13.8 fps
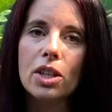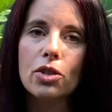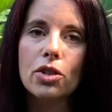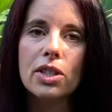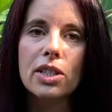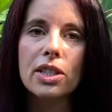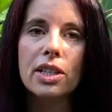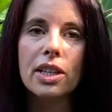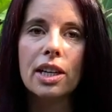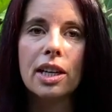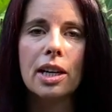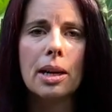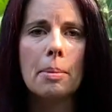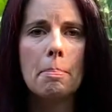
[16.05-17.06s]
interested
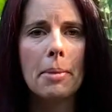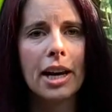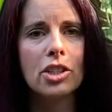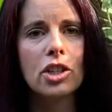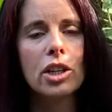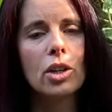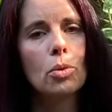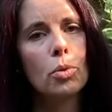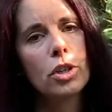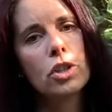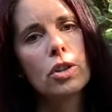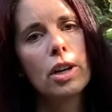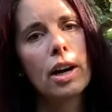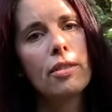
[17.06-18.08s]
in magic,
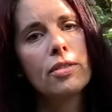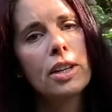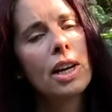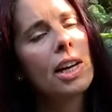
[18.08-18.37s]
witchcraft,